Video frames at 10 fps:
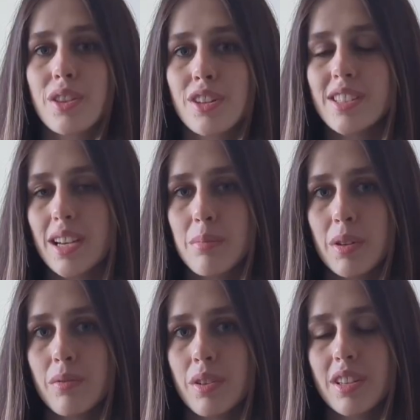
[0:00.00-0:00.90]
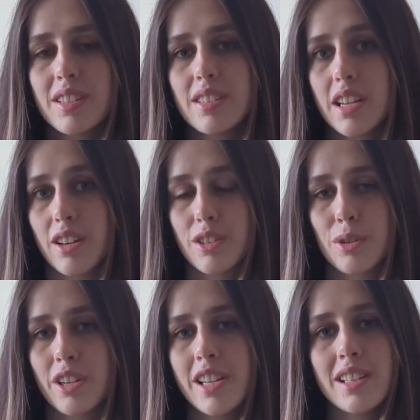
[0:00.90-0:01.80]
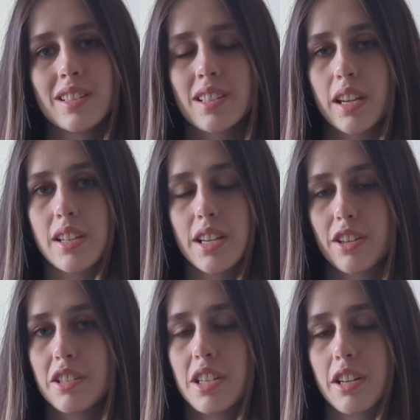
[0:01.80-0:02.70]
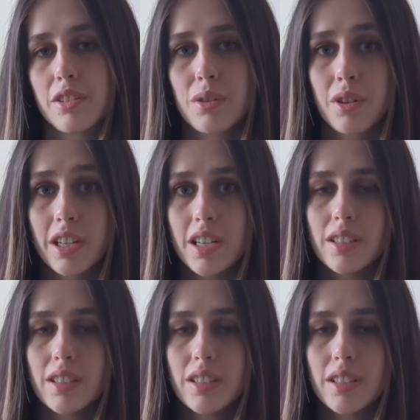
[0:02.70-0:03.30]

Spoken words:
The third type of territory is secondary territory.